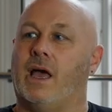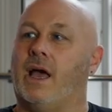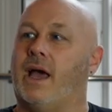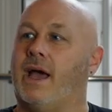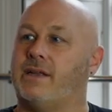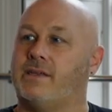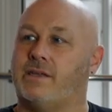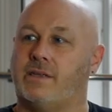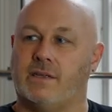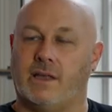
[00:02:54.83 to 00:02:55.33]

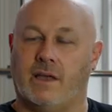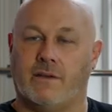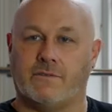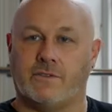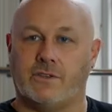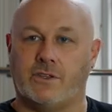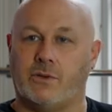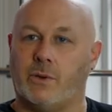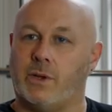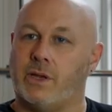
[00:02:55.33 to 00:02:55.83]
I didn't have
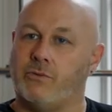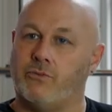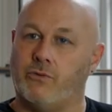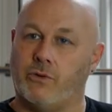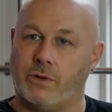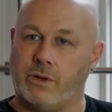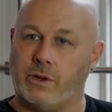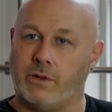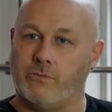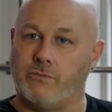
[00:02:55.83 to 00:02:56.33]
to do any
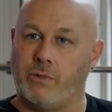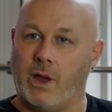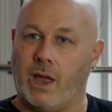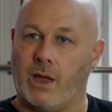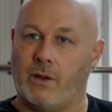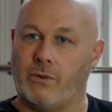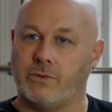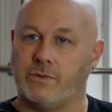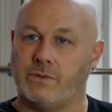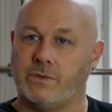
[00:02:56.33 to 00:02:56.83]
running
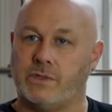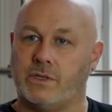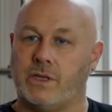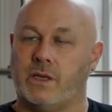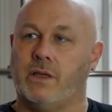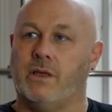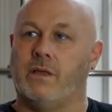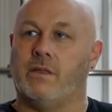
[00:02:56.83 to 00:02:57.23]
around.